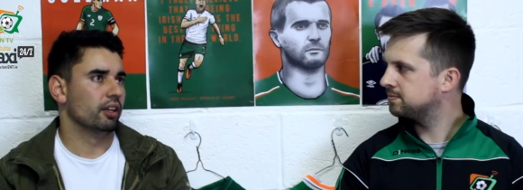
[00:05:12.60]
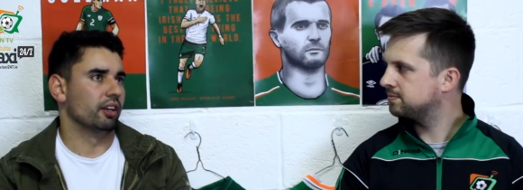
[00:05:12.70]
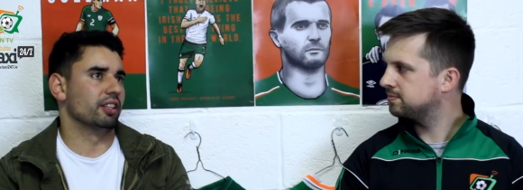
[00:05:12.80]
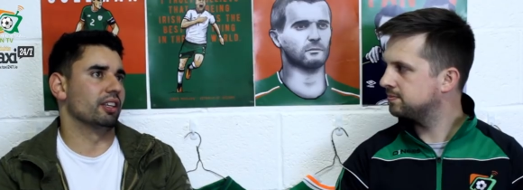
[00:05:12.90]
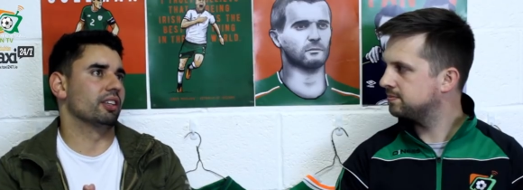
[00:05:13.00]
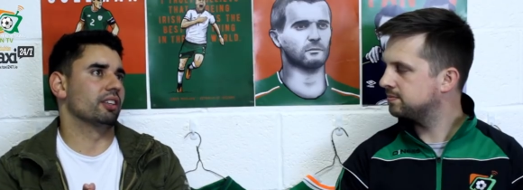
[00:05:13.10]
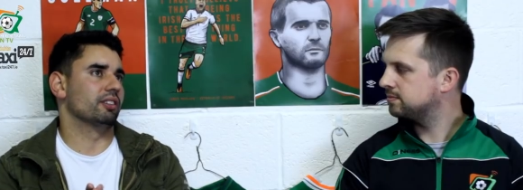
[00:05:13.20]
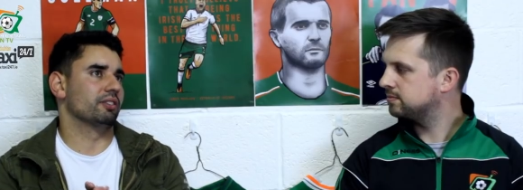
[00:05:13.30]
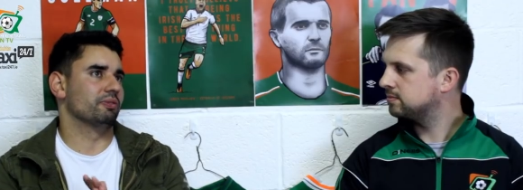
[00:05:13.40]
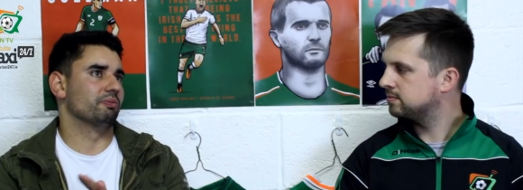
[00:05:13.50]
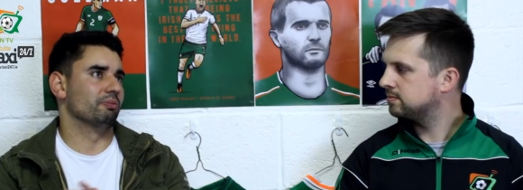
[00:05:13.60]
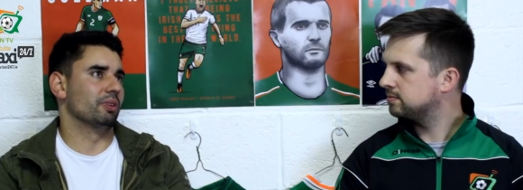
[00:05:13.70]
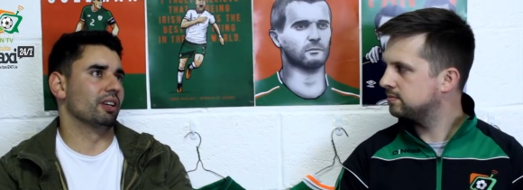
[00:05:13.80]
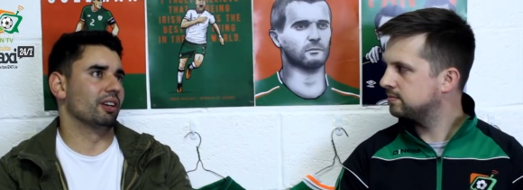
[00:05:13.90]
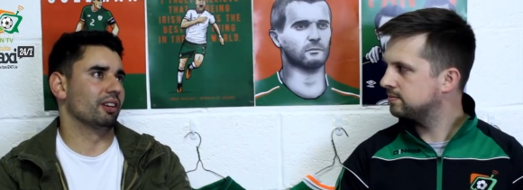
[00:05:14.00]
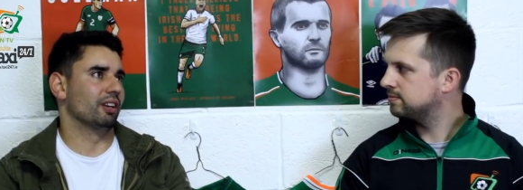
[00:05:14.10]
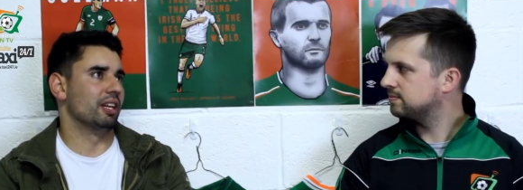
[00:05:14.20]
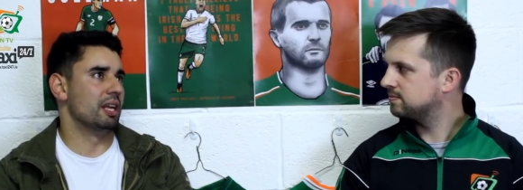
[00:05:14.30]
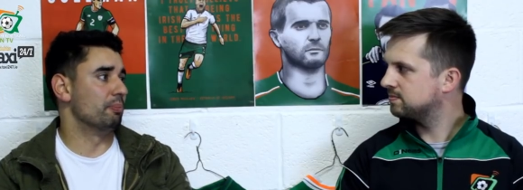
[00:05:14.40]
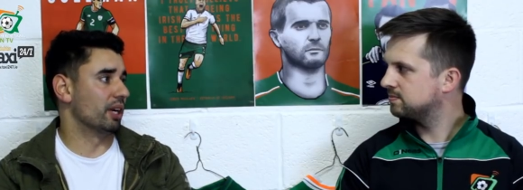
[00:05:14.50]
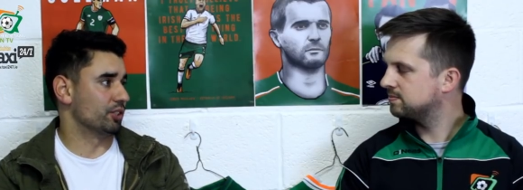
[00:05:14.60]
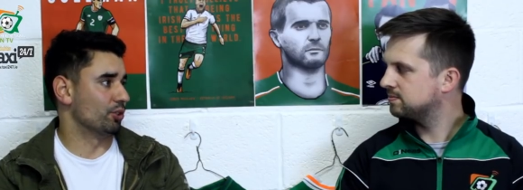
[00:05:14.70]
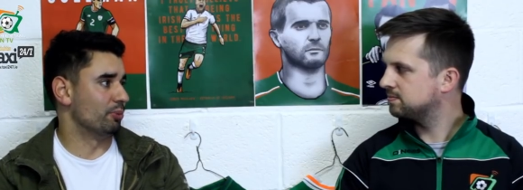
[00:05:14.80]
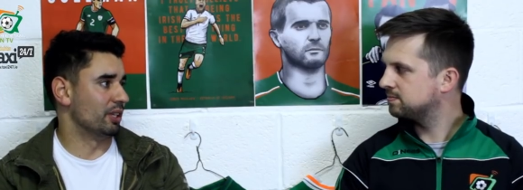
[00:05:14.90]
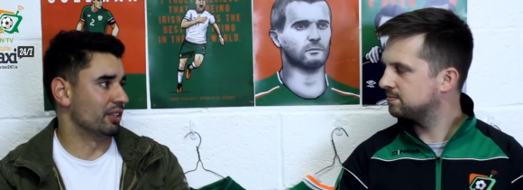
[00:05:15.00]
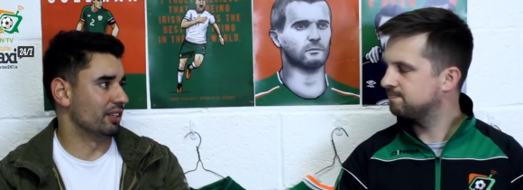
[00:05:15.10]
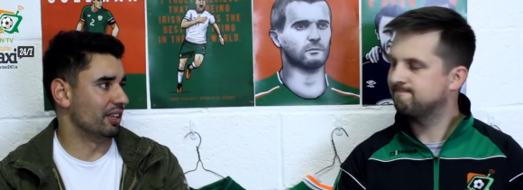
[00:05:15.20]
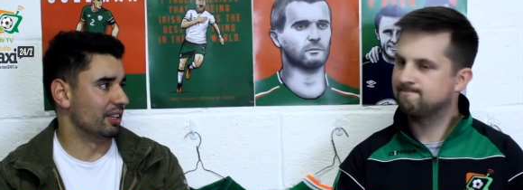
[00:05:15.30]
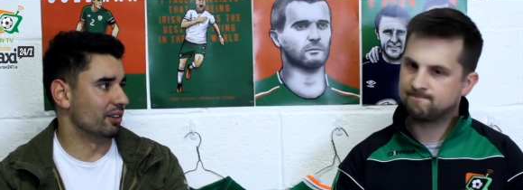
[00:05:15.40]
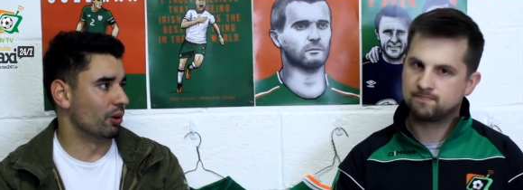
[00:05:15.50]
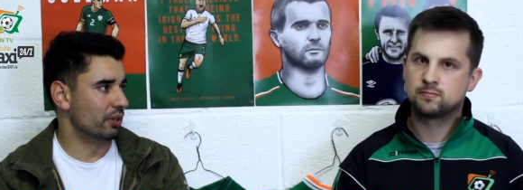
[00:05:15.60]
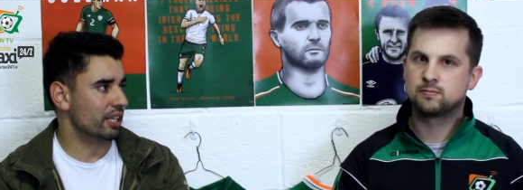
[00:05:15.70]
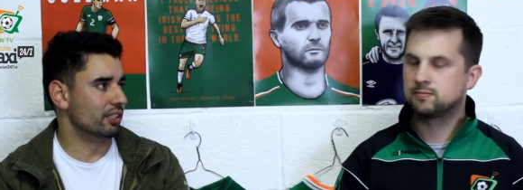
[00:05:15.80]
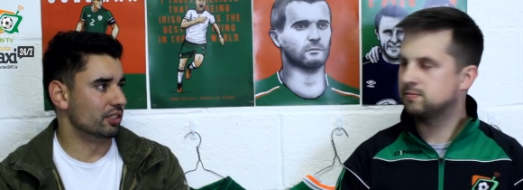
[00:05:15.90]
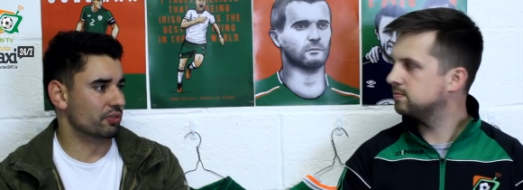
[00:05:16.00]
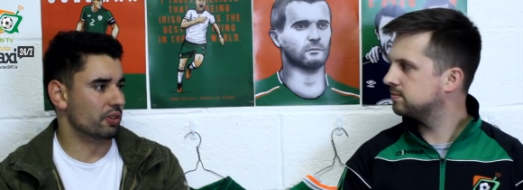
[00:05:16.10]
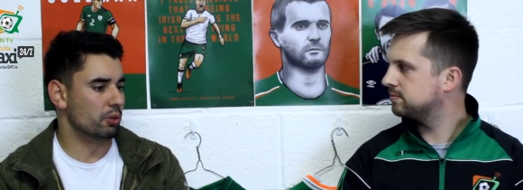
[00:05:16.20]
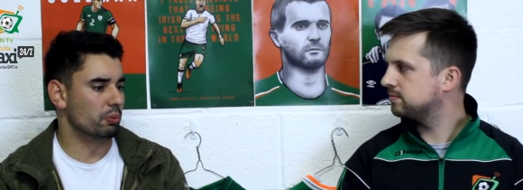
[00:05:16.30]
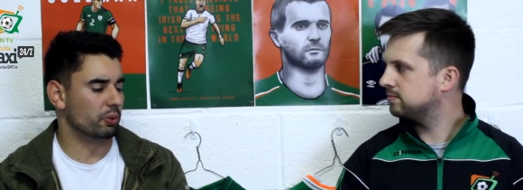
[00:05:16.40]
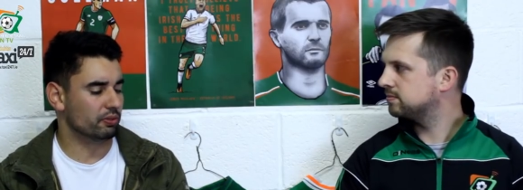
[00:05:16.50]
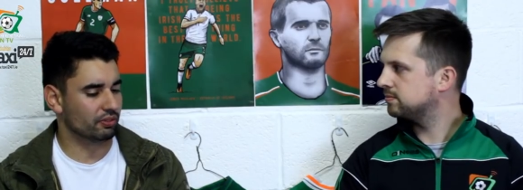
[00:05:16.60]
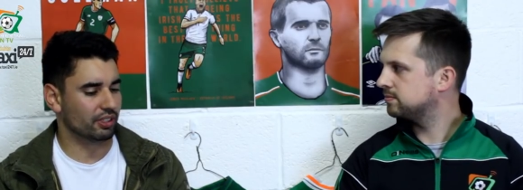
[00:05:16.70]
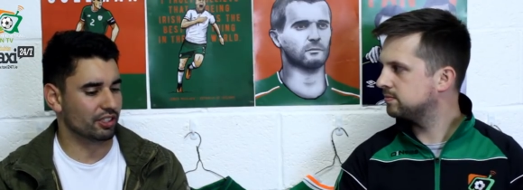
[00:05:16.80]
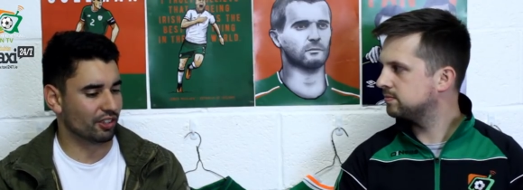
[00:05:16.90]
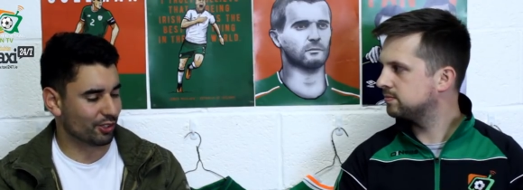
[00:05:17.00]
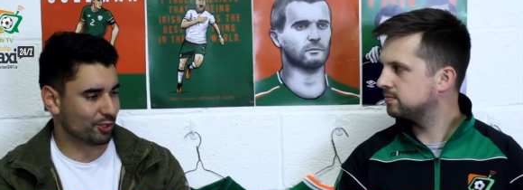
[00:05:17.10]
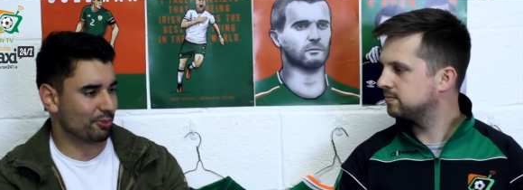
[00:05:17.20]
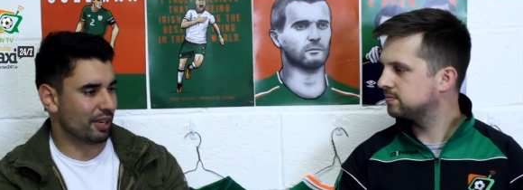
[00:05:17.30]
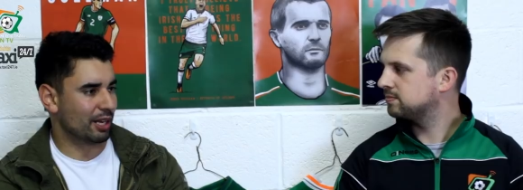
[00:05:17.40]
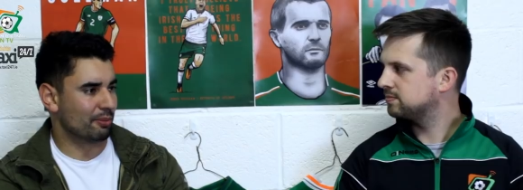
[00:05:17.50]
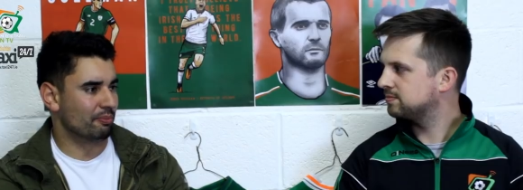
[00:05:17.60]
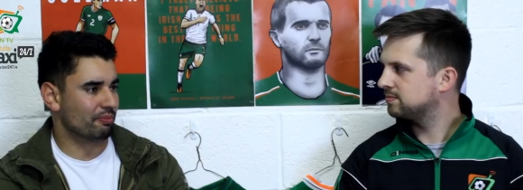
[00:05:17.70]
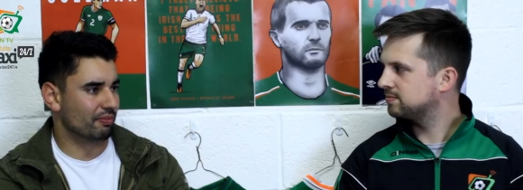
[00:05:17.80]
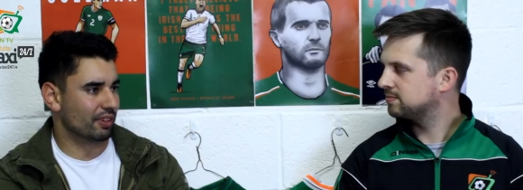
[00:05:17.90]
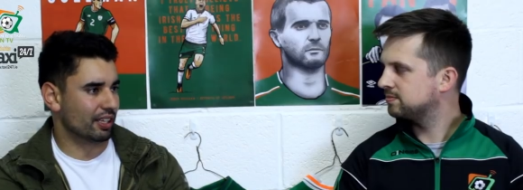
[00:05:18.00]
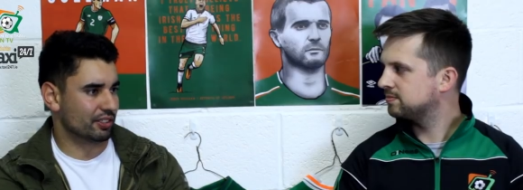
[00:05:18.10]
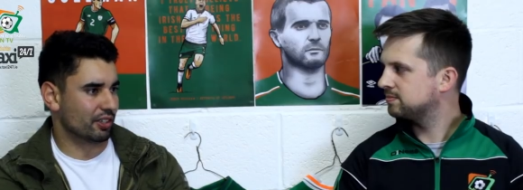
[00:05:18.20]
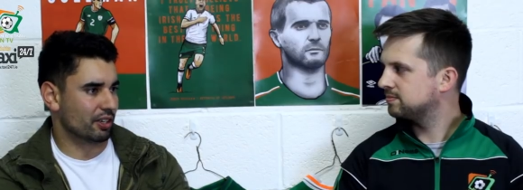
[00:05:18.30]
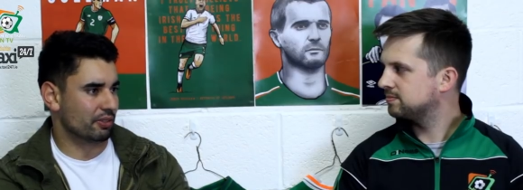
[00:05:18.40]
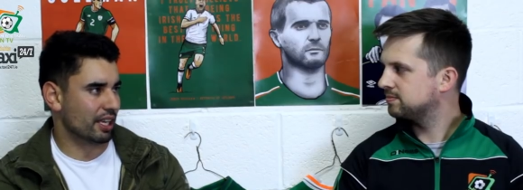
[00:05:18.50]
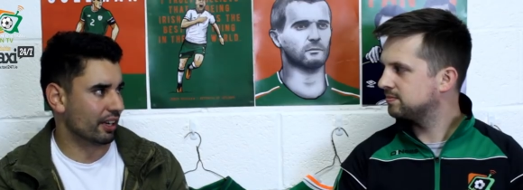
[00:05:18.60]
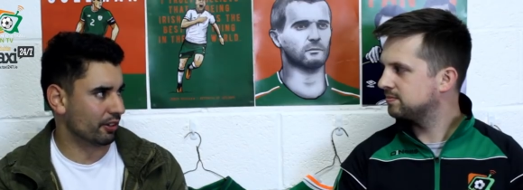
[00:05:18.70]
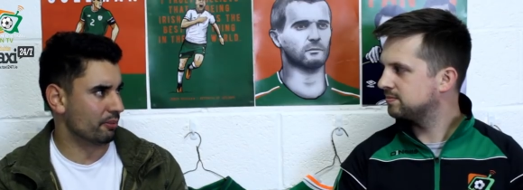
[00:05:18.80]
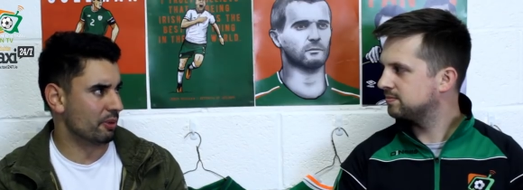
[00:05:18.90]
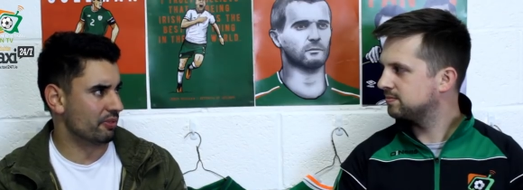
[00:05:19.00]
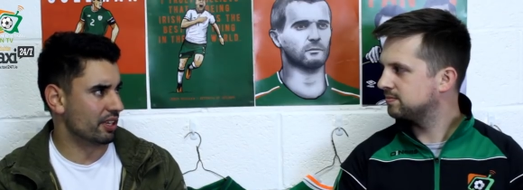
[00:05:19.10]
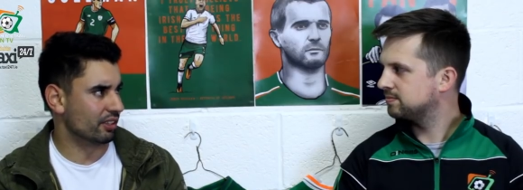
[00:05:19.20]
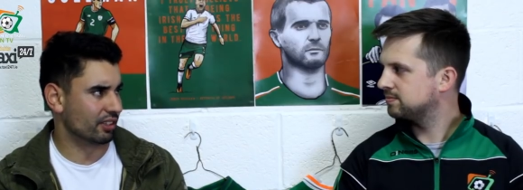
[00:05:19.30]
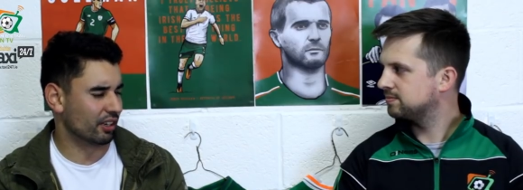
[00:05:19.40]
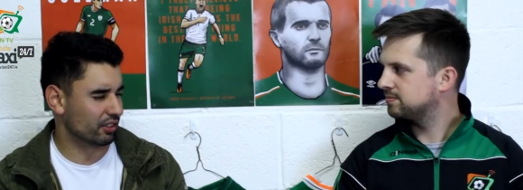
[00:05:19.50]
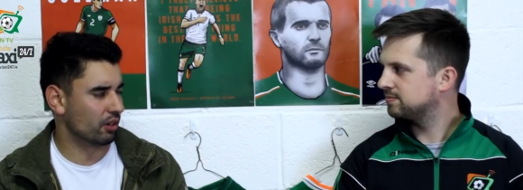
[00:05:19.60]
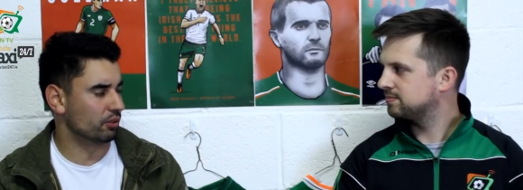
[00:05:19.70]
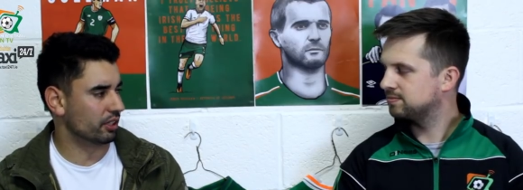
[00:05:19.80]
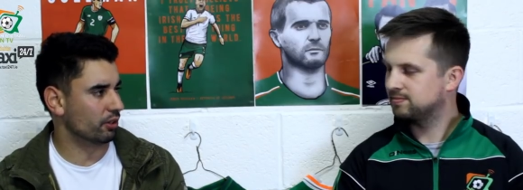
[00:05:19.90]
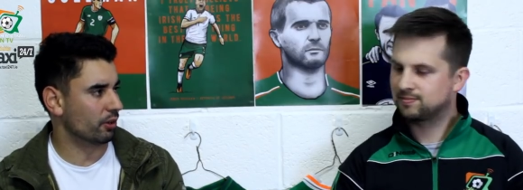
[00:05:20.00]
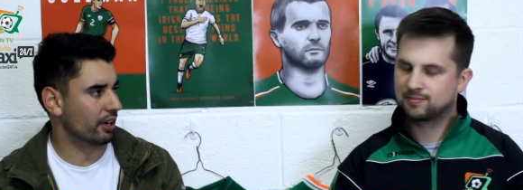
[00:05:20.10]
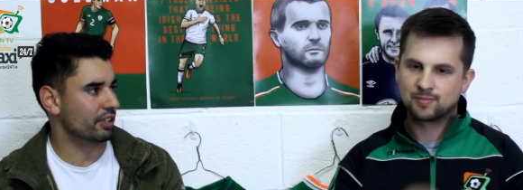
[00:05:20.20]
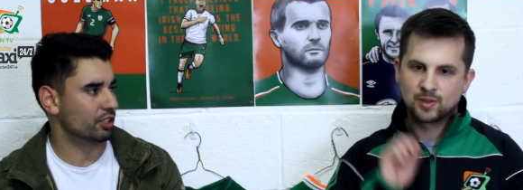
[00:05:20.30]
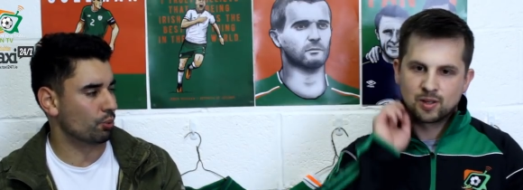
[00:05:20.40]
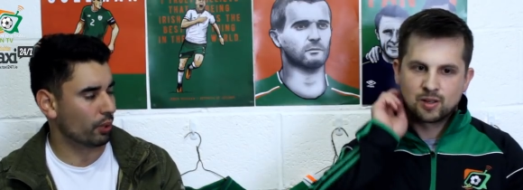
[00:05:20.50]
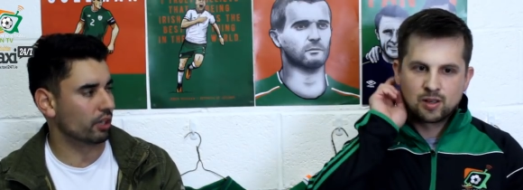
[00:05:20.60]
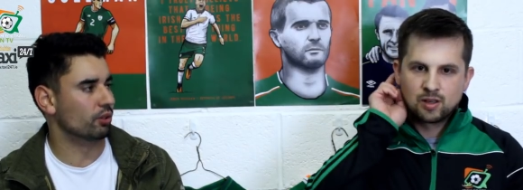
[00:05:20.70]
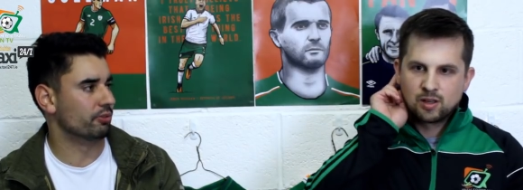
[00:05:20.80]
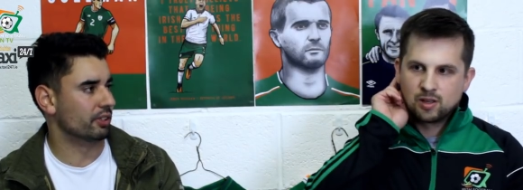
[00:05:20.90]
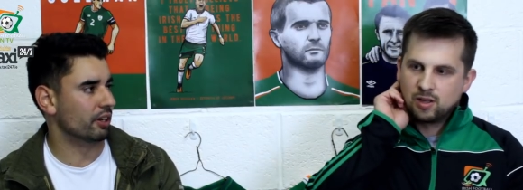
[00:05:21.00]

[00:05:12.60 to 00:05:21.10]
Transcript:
Speaker 1: I think, an impact sub in in O'Neill's view, but he's also played him as kind of the anchor in midfield, and I don't think Hourihane is quick enough for